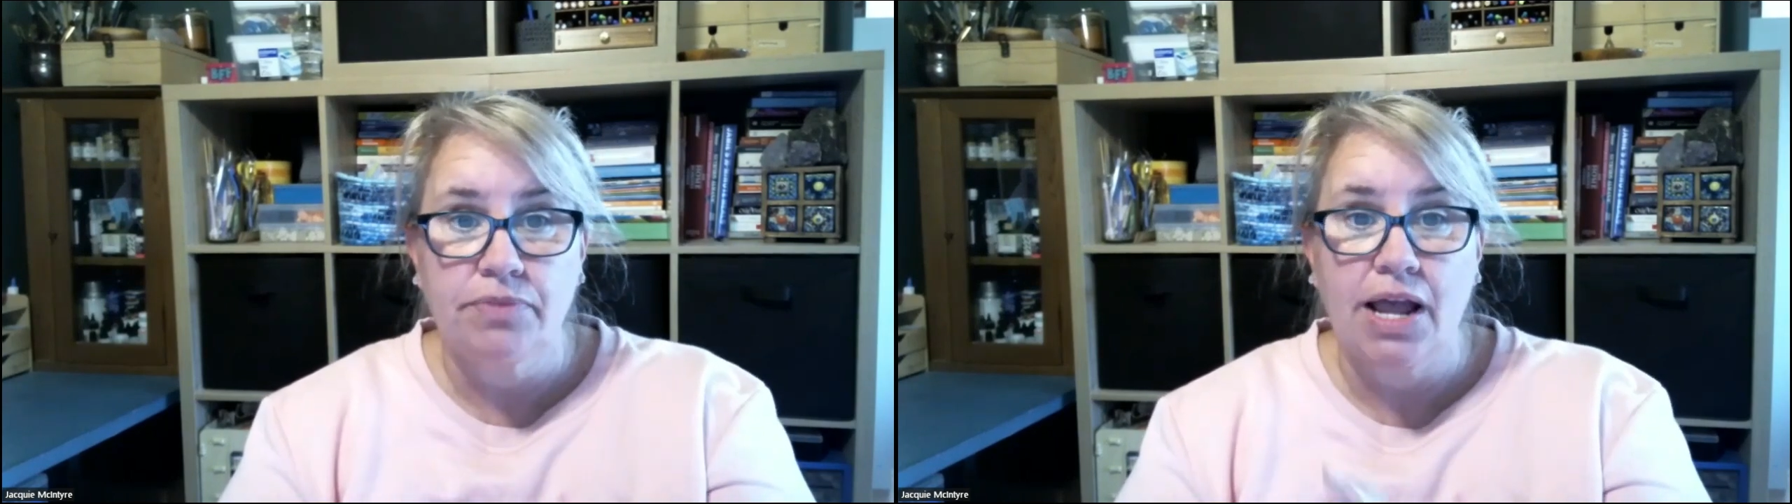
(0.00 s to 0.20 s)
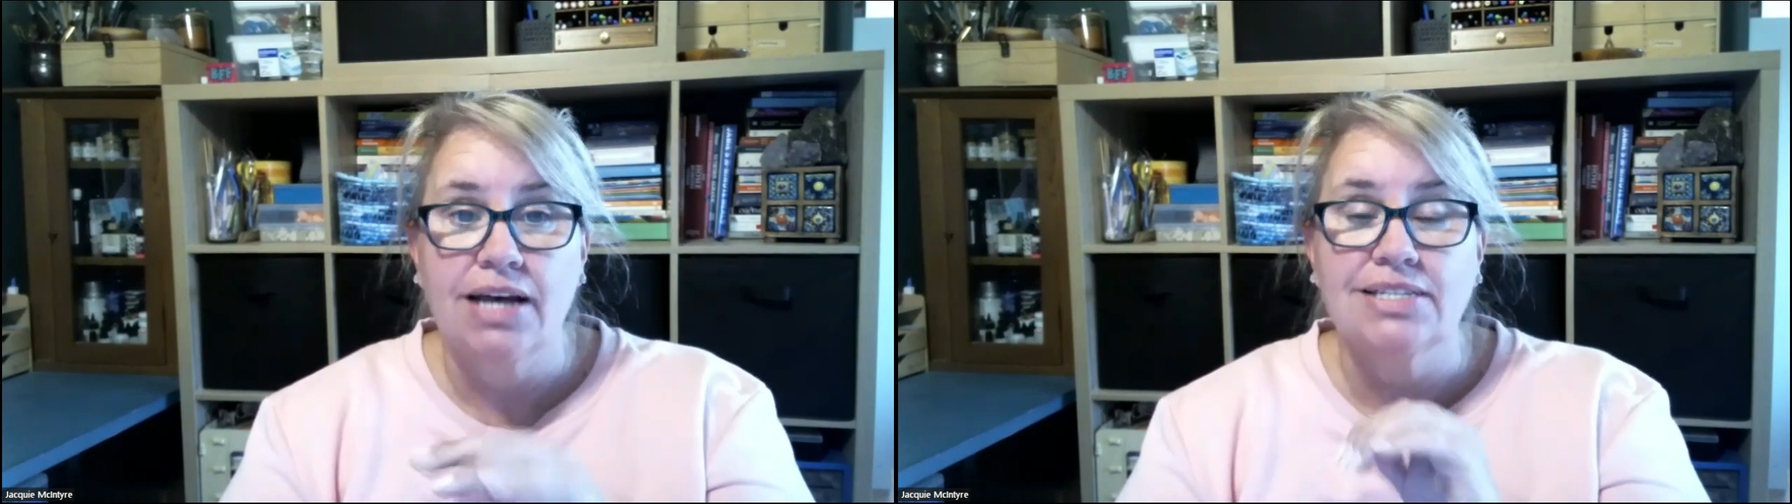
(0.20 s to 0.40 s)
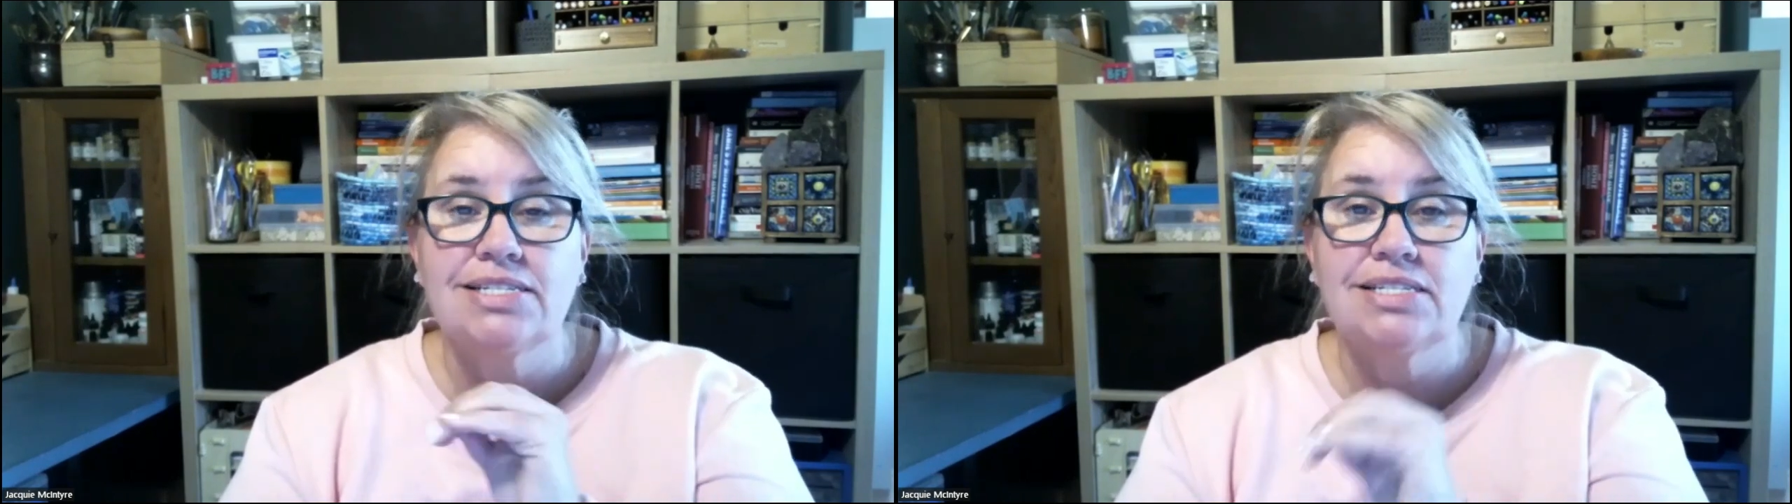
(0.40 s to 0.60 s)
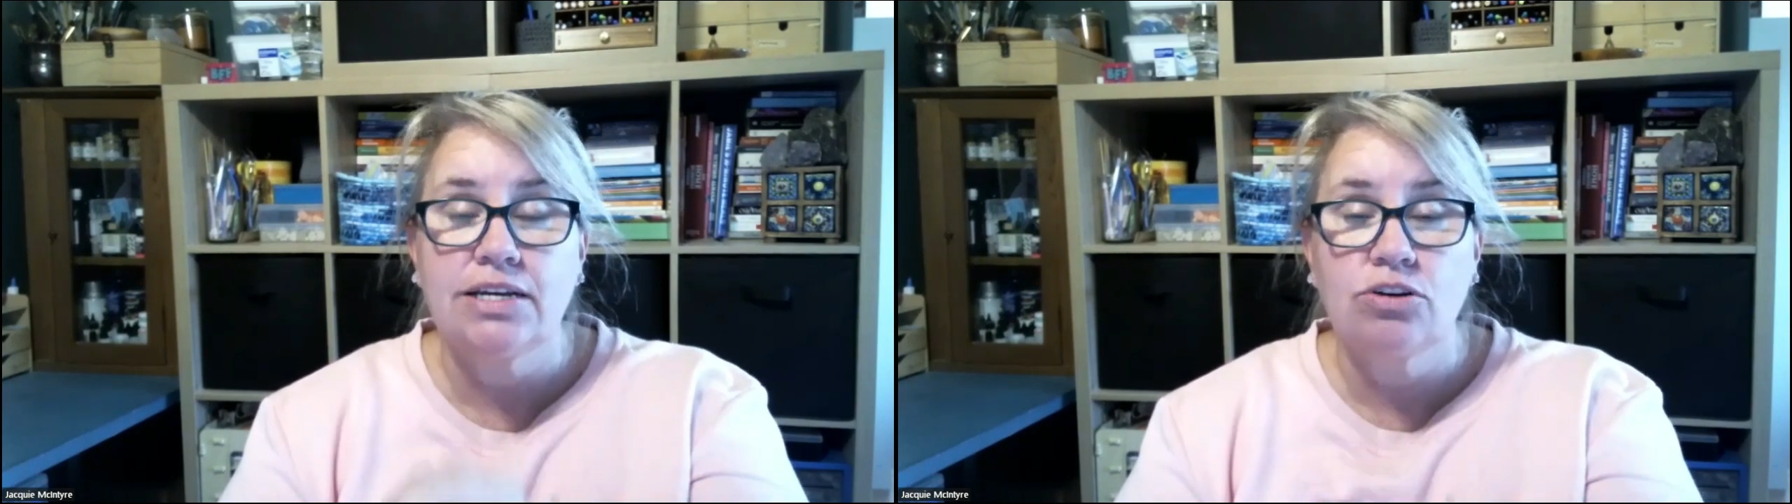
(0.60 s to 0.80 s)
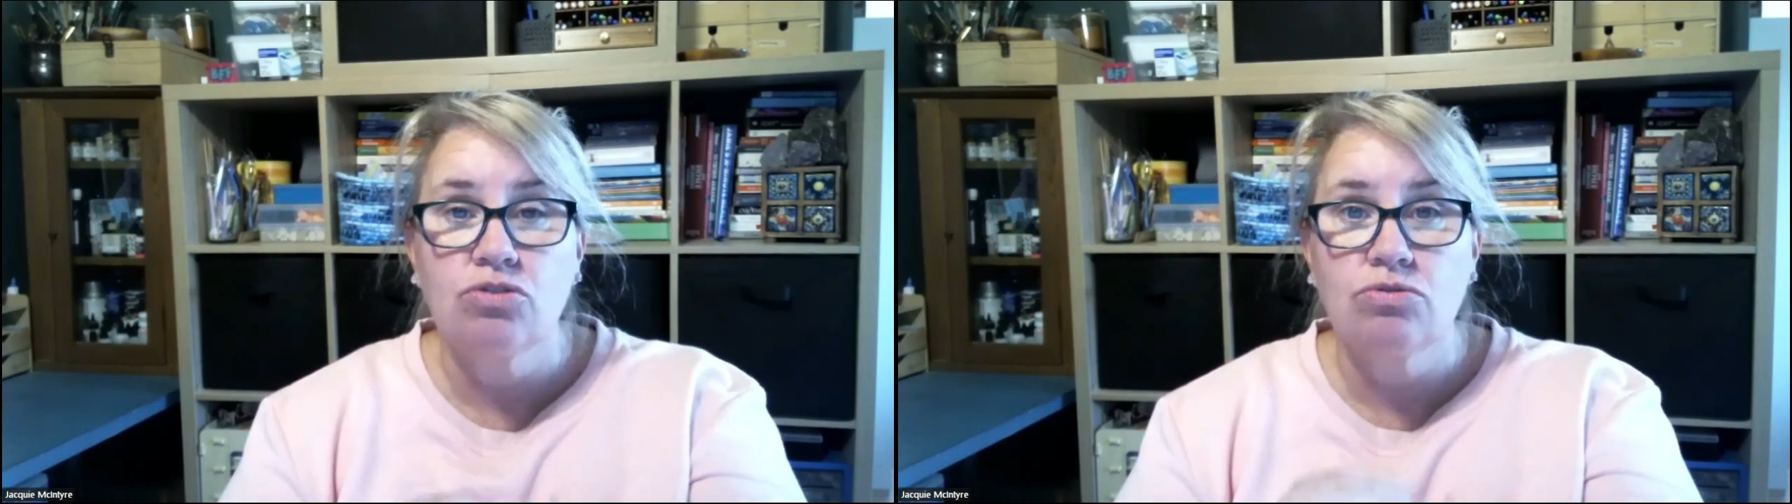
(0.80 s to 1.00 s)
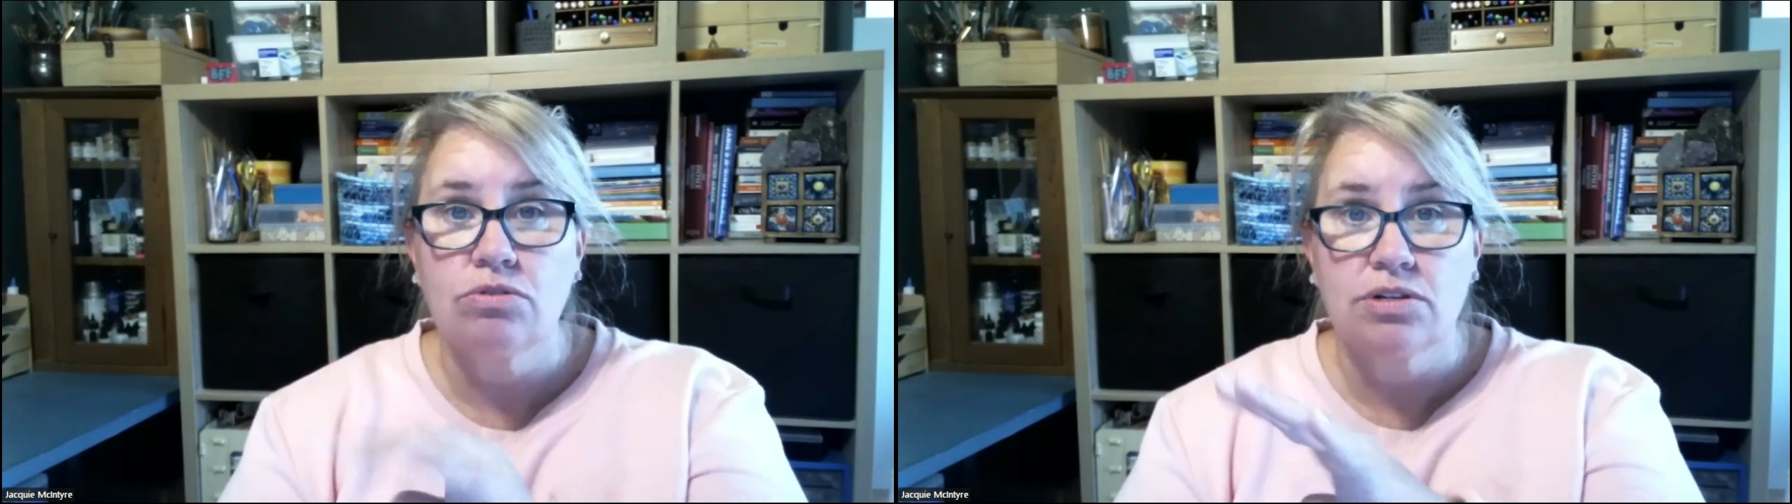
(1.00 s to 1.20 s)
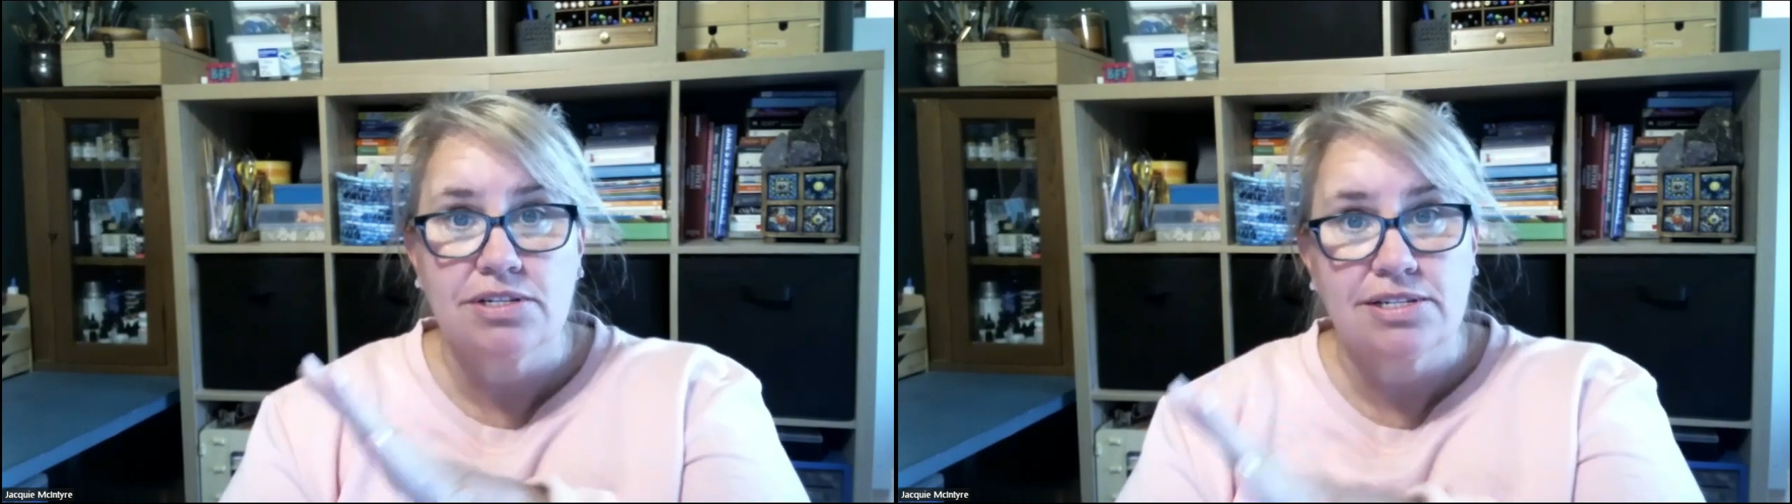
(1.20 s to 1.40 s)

are single,